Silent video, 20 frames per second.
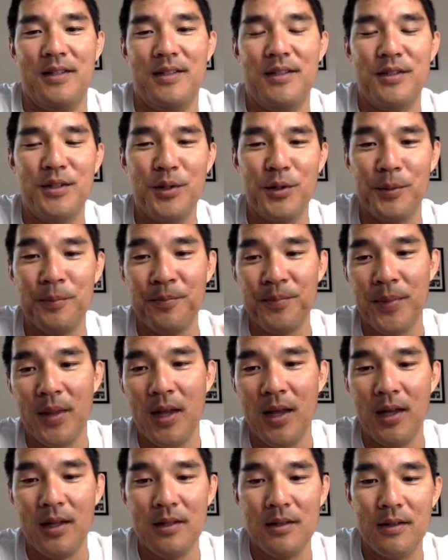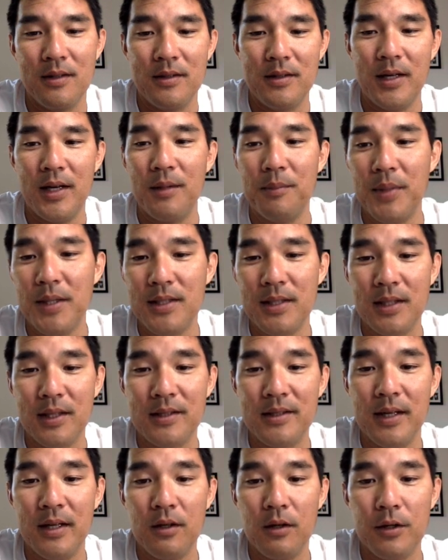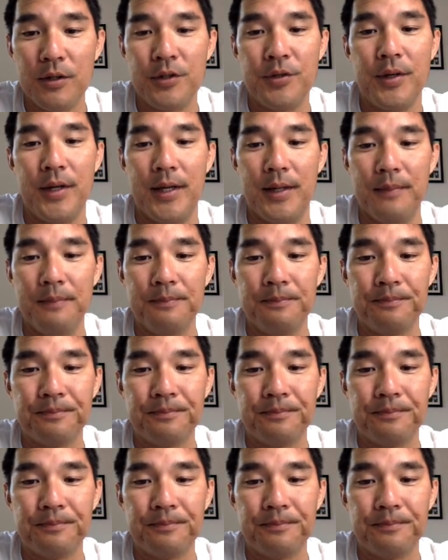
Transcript: So 10 basically 10 R trade.